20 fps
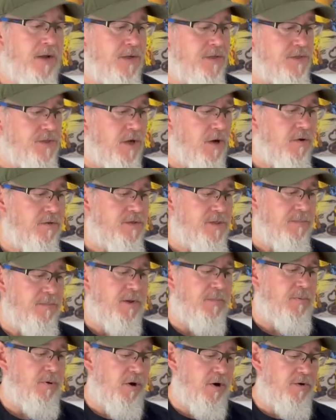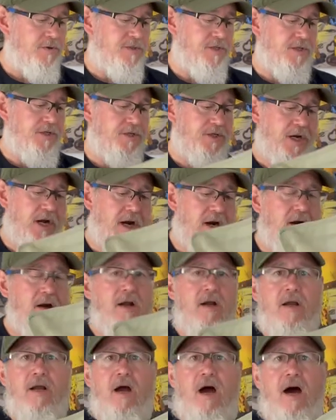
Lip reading: So some of the pros of the chair,